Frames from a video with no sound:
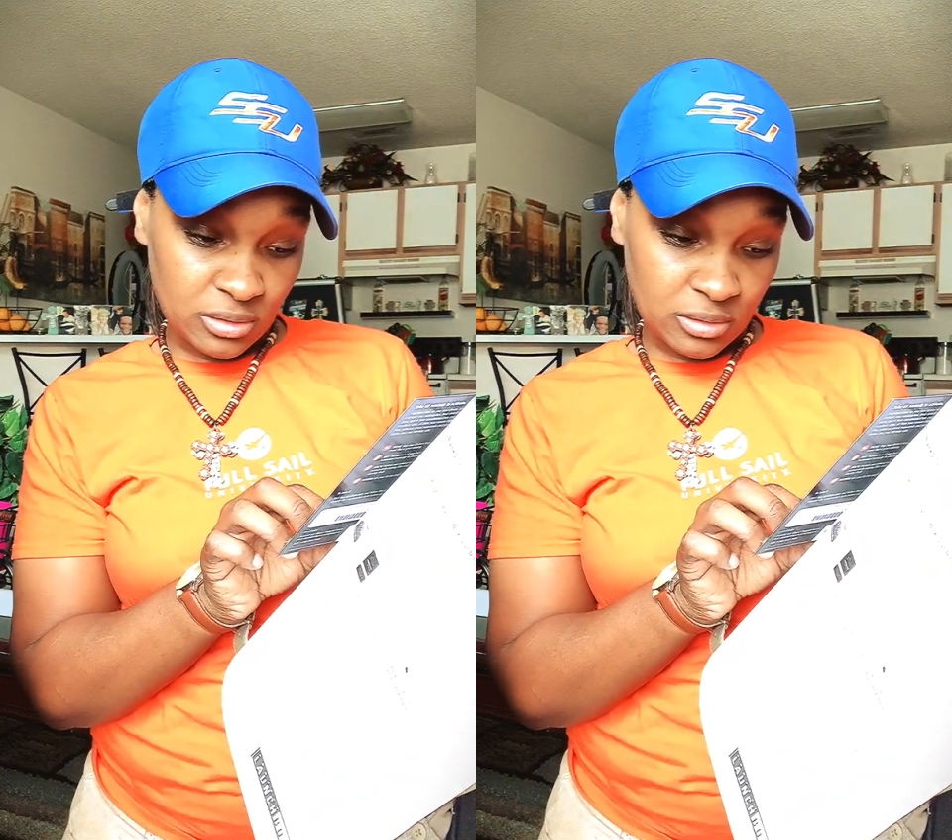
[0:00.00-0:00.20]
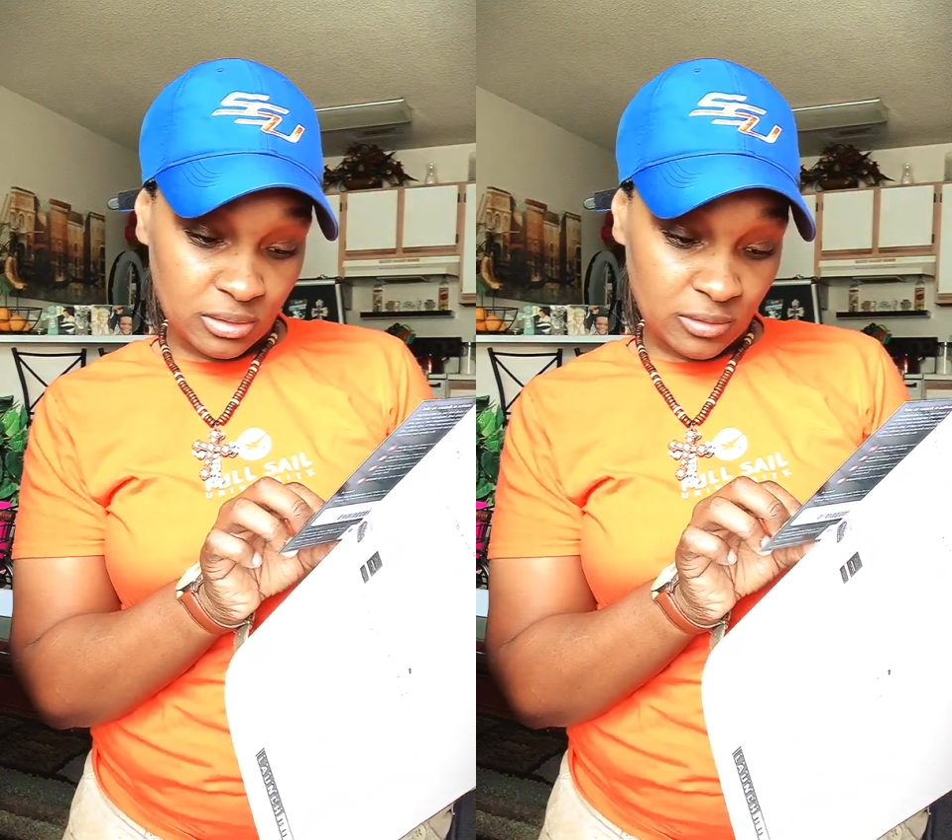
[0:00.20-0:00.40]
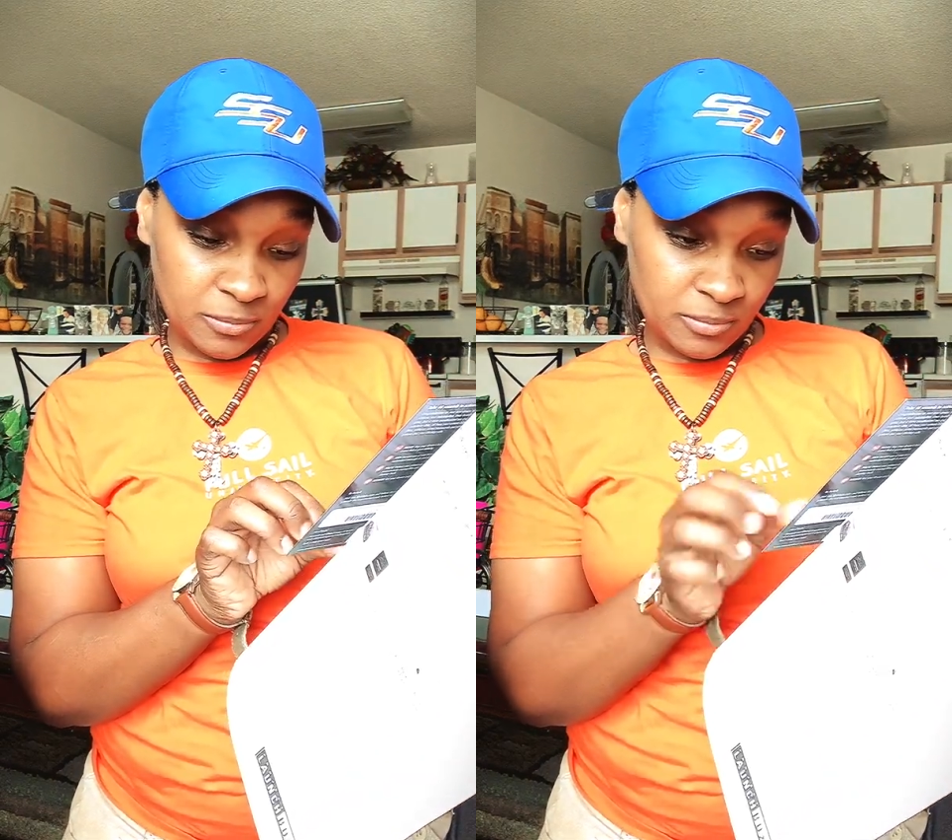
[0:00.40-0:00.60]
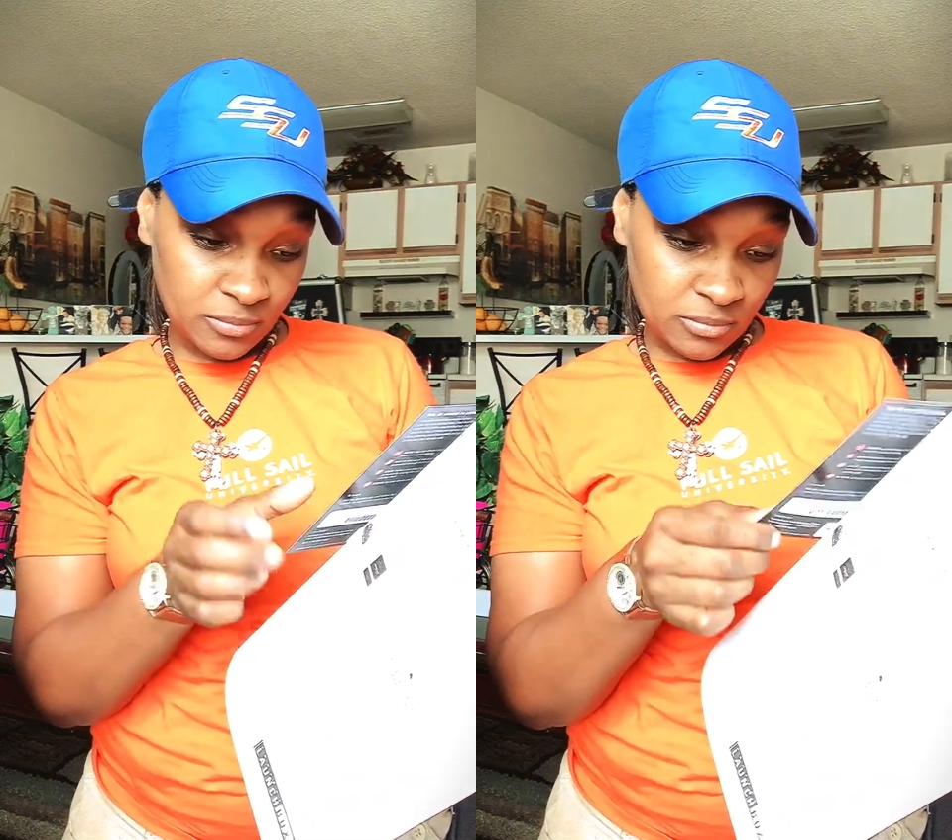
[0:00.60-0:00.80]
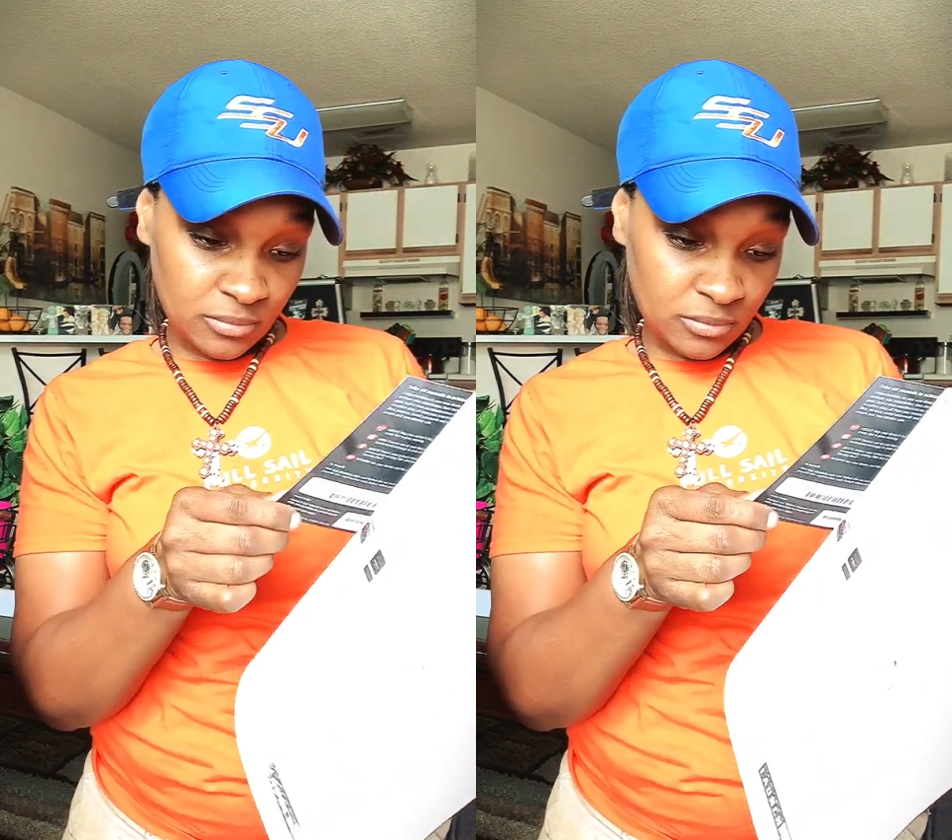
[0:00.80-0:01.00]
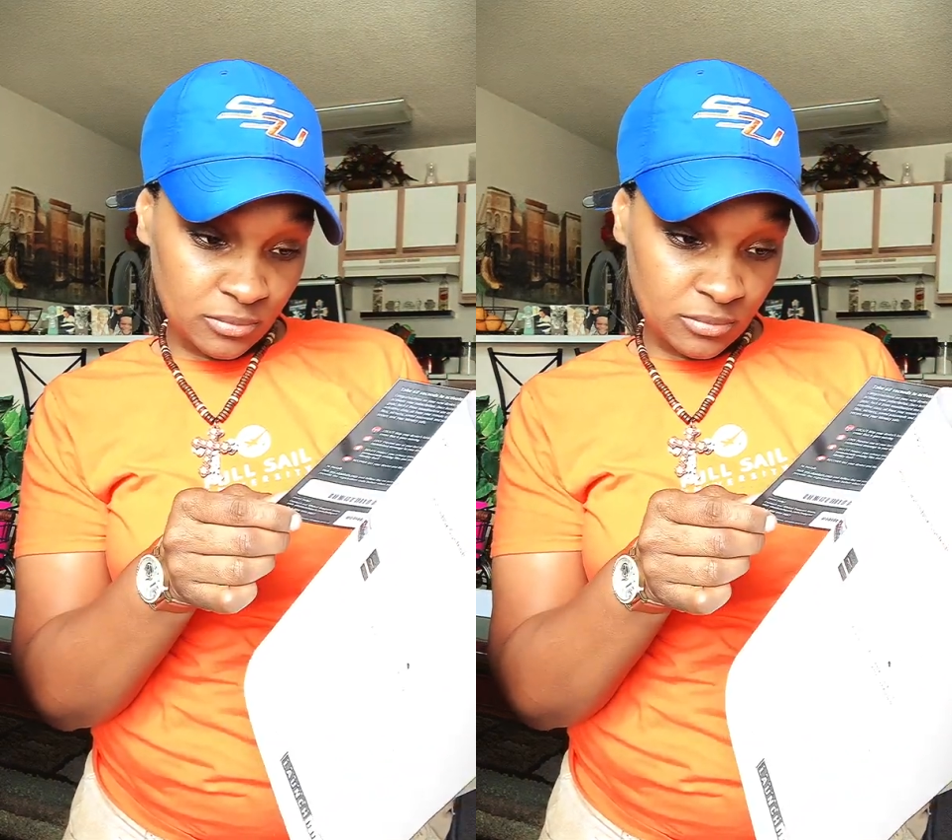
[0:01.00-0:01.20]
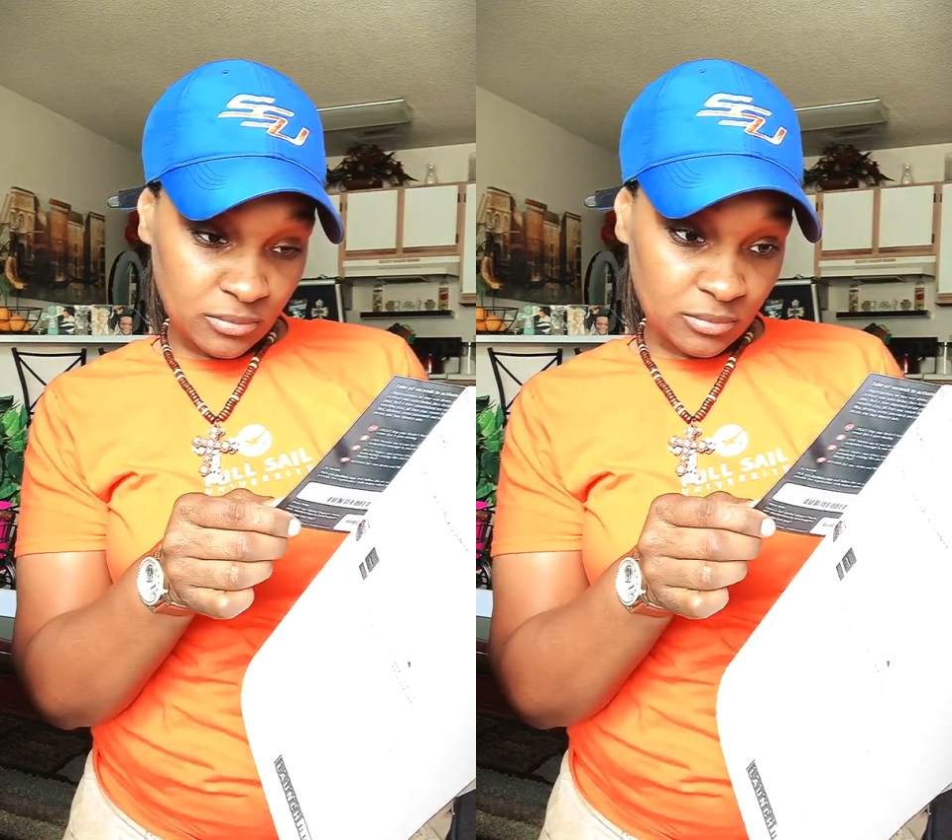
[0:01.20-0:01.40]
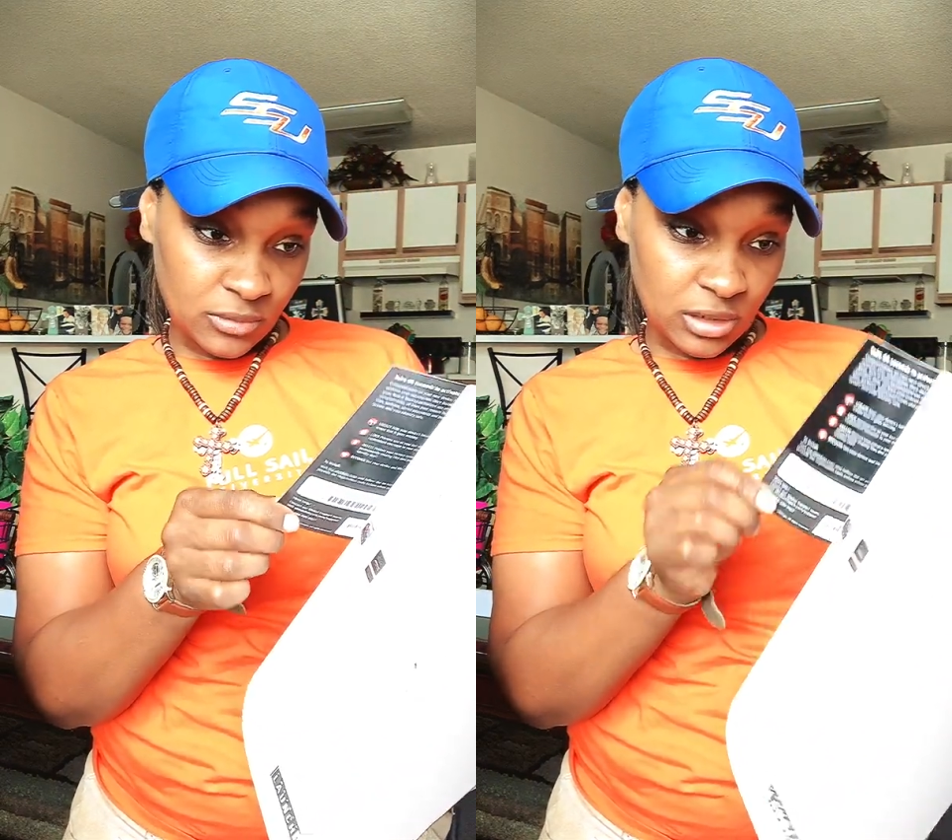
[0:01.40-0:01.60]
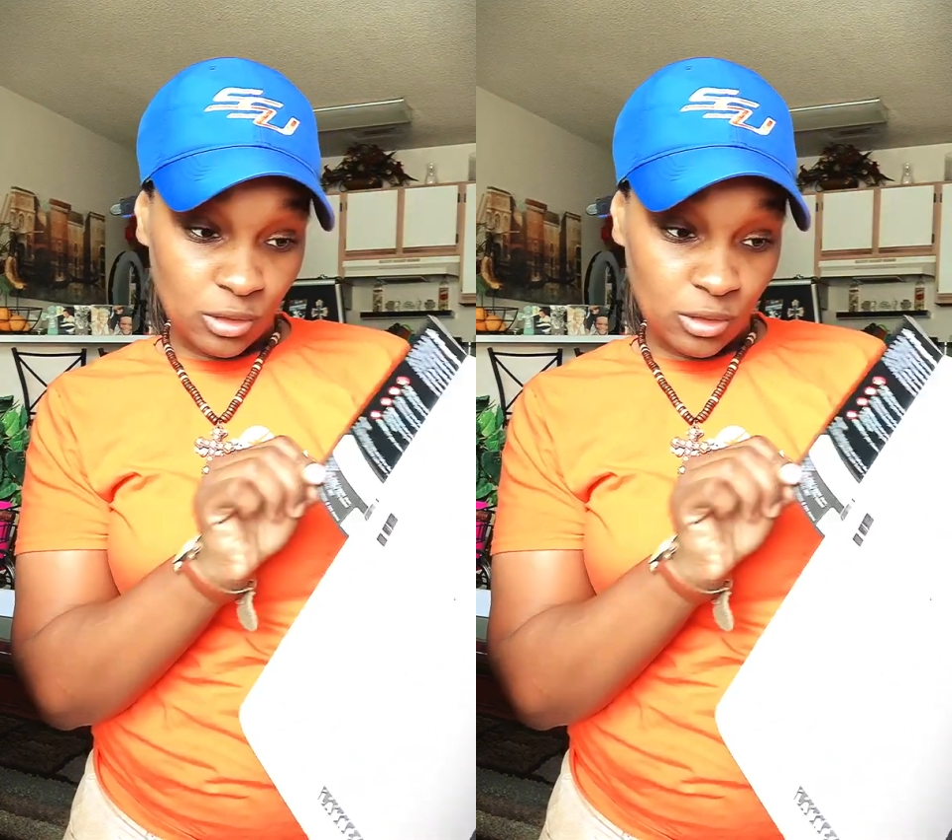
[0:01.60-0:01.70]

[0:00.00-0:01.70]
The